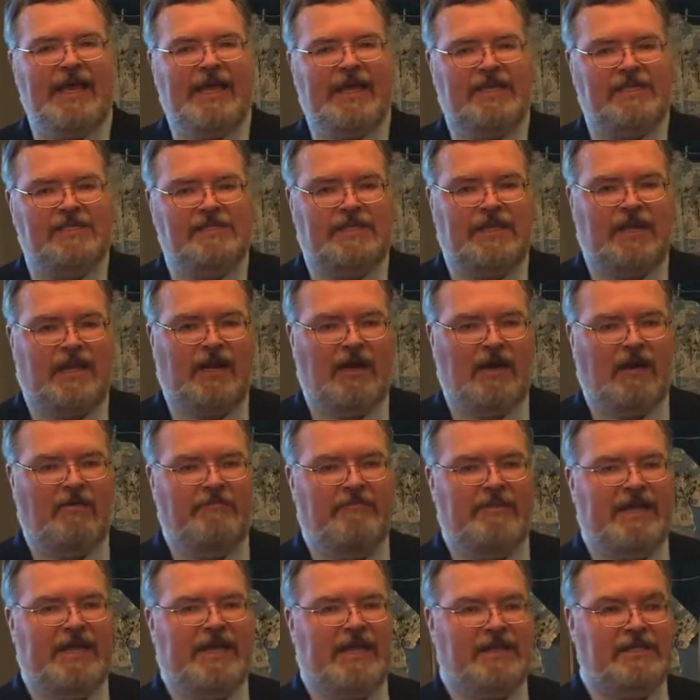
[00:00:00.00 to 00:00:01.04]
He's there
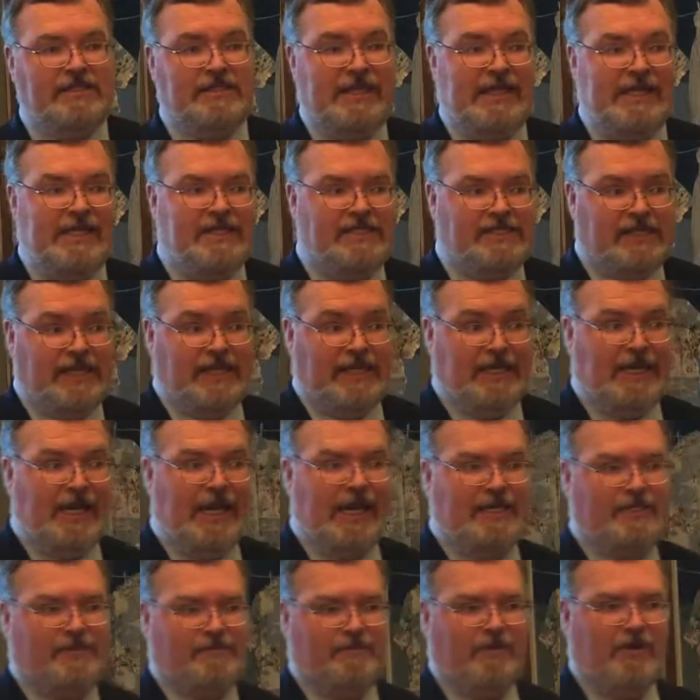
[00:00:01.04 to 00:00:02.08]
because he is in
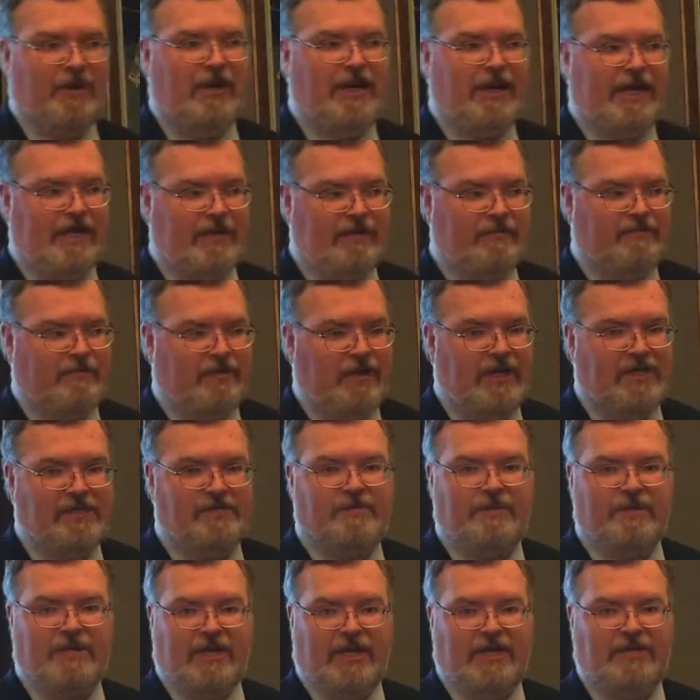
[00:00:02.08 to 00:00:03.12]
desperate need of
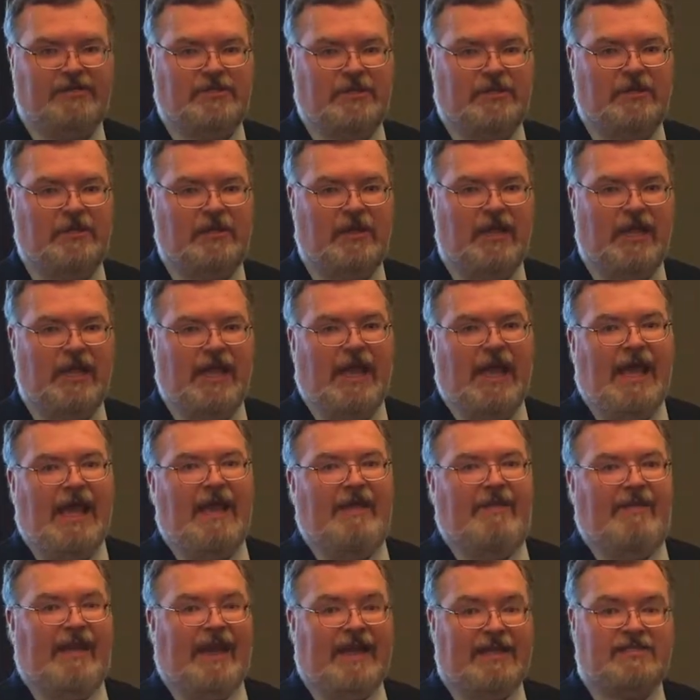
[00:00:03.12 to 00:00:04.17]
transportation.
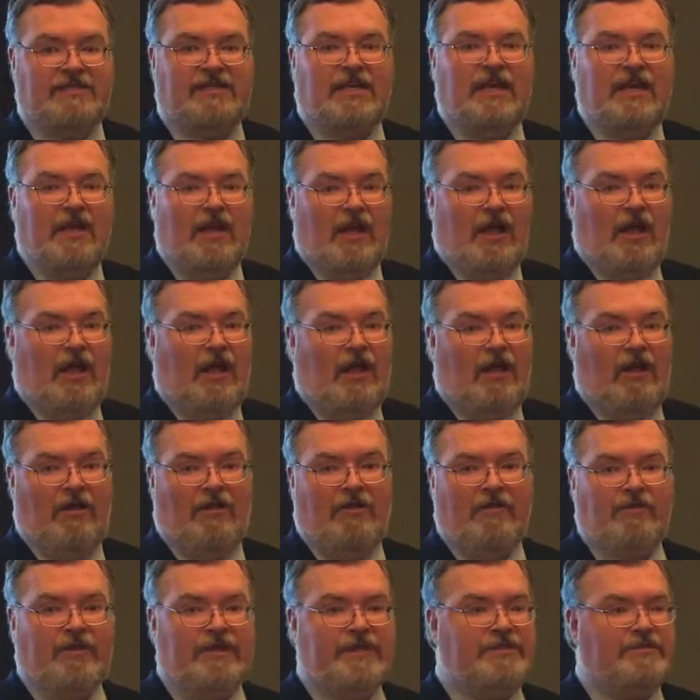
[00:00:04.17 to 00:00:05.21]
And that's all
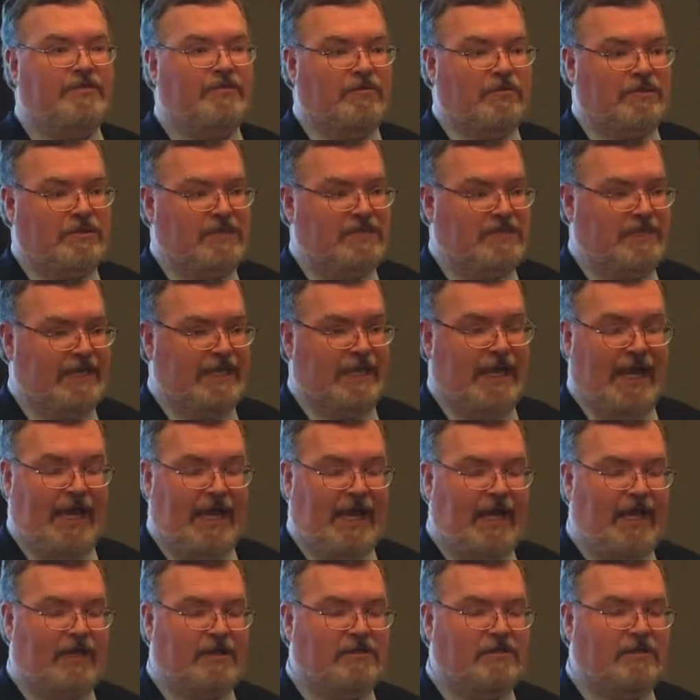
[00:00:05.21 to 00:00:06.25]
the resources he
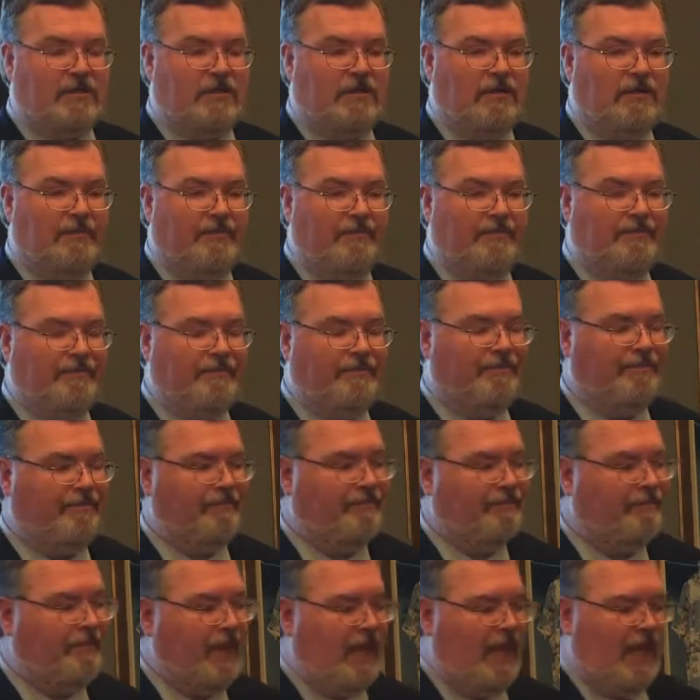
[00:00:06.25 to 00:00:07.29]
has.
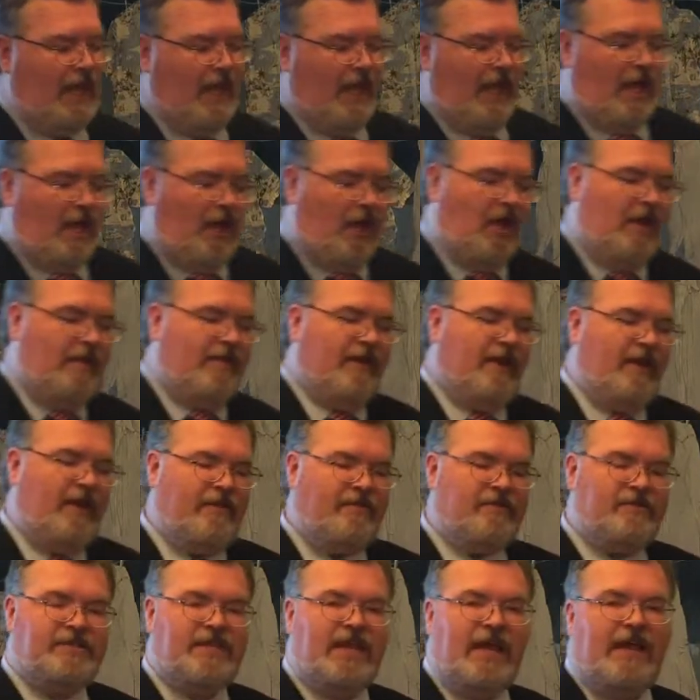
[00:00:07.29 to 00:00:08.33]
On the
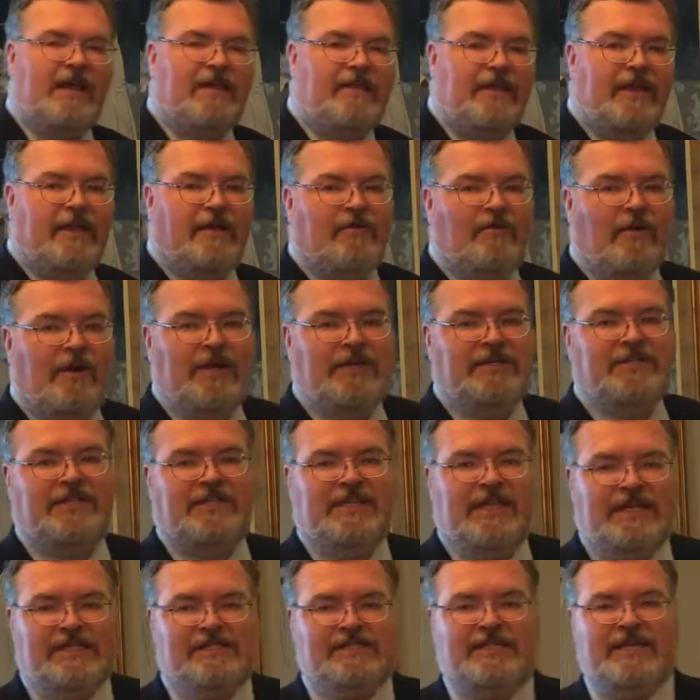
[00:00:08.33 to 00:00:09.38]
other side of the equation,
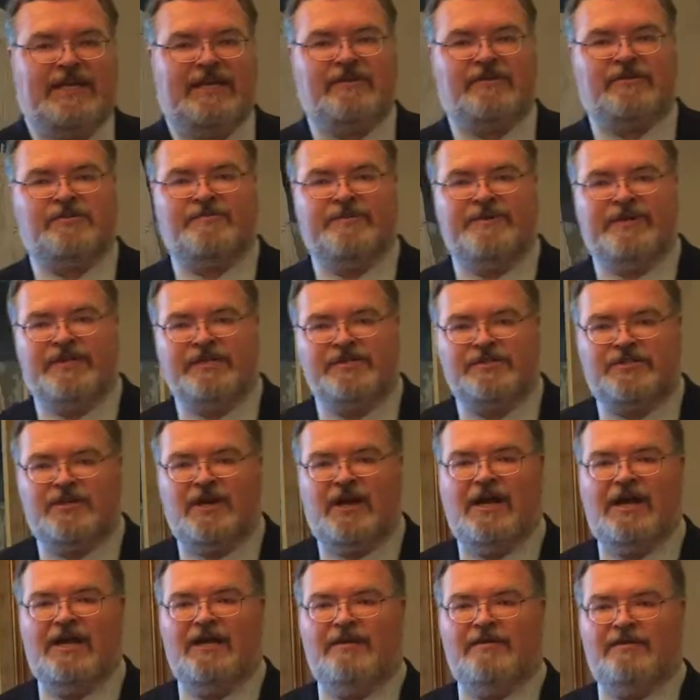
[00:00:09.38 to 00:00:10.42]
that salesman is
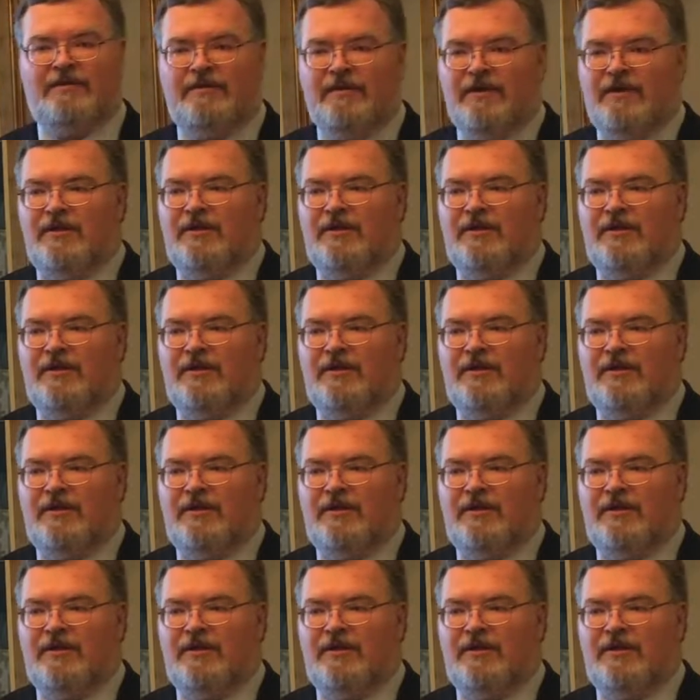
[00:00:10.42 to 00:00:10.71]
trying to